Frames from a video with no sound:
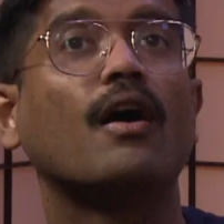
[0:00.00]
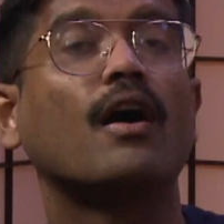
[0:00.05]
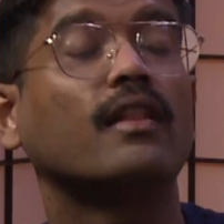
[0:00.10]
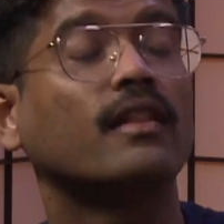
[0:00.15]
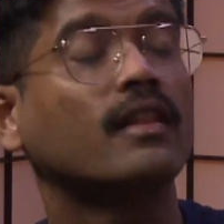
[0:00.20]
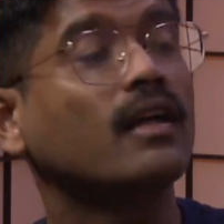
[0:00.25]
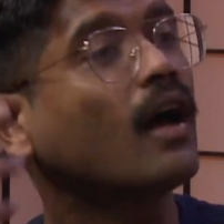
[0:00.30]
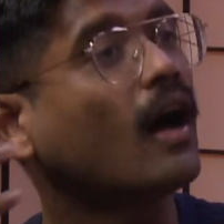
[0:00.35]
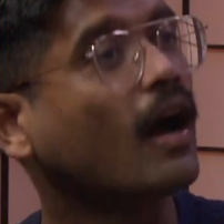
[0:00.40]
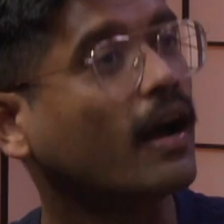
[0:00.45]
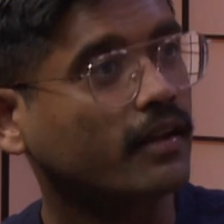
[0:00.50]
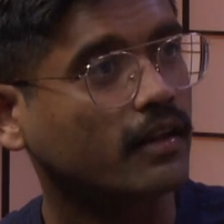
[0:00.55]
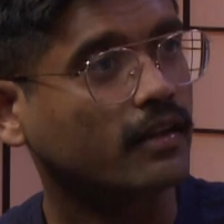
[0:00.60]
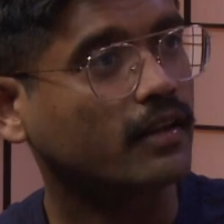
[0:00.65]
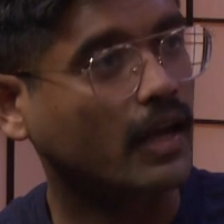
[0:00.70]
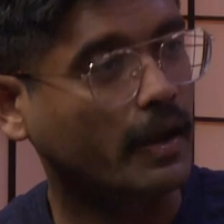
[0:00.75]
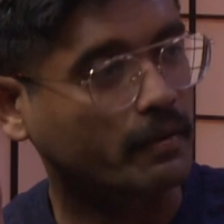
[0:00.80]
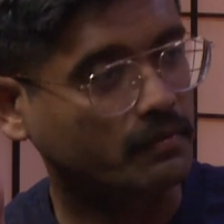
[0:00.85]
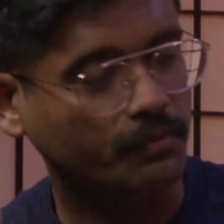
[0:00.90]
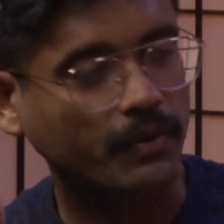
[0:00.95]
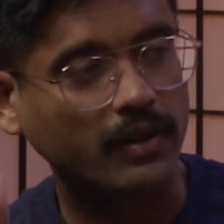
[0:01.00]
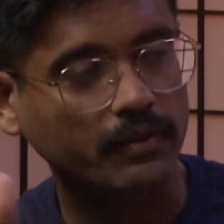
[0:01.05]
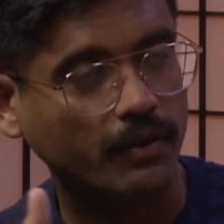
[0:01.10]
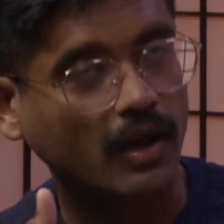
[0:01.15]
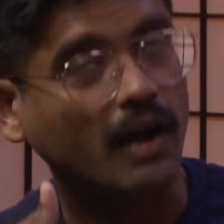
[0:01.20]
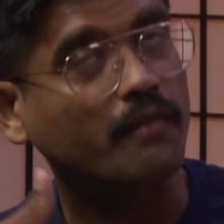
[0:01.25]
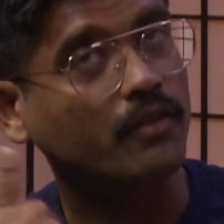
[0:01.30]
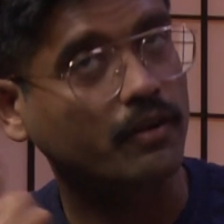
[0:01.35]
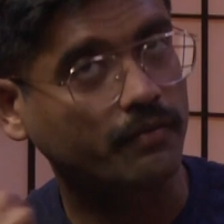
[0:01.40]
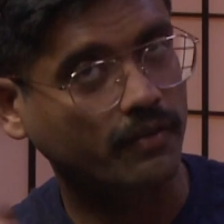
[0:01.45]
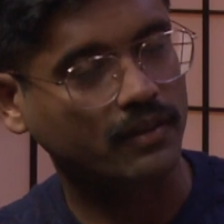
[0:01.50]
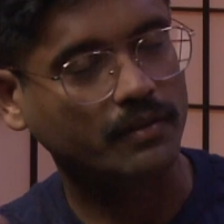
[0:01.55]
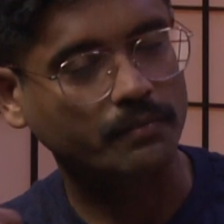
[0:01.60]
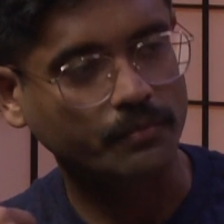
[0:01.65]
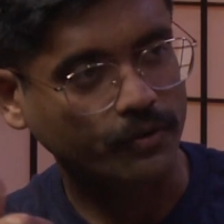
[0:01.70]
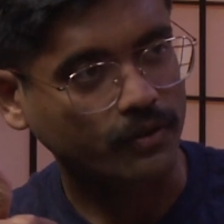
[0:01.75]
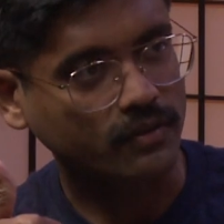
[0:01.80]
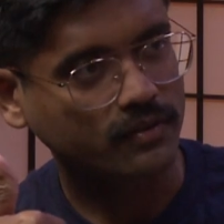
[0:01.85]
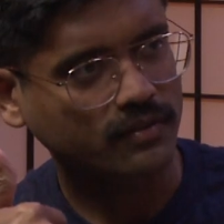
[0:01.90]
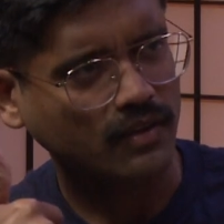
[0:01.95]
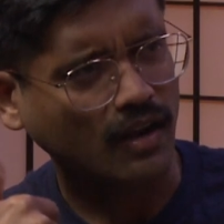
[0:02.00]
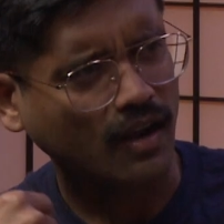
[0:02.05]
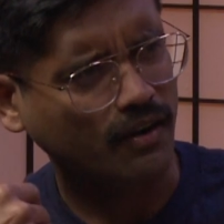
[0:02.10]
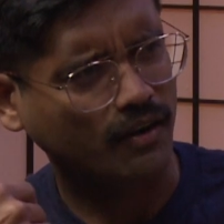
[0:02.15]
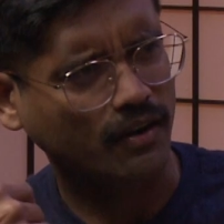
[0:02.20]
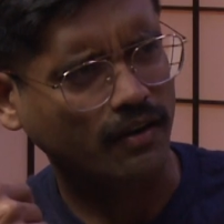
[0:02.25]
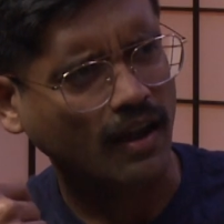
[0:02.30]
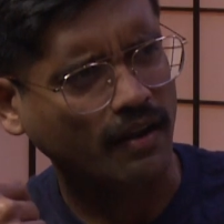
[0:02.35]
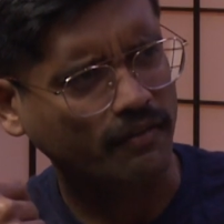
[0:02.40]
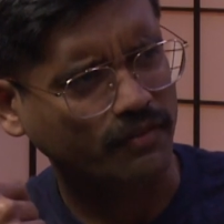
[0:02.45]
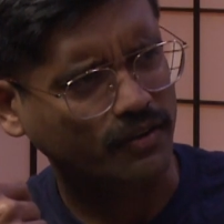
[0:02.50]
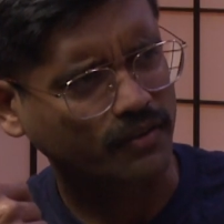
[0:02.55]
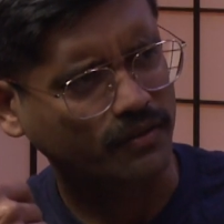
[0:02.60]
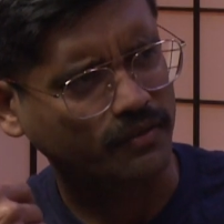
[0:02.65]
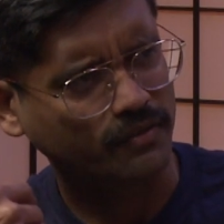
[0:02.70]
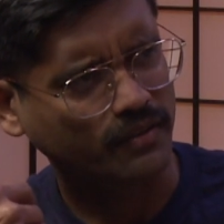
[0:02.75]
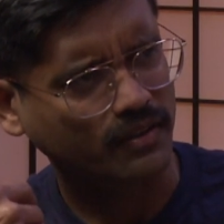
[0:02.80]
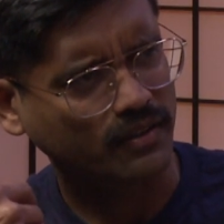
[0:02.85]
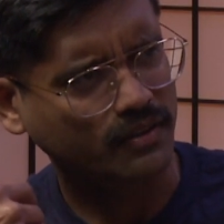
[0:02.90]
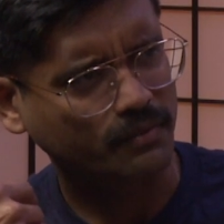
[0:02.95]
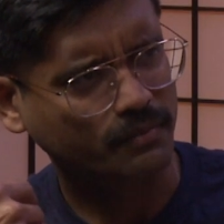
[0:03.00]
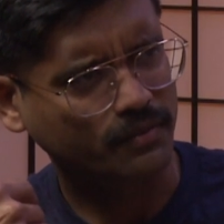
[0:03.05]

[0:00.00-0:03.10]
The Hunger Games, by the way, I've not read the books. I don't know, have you read the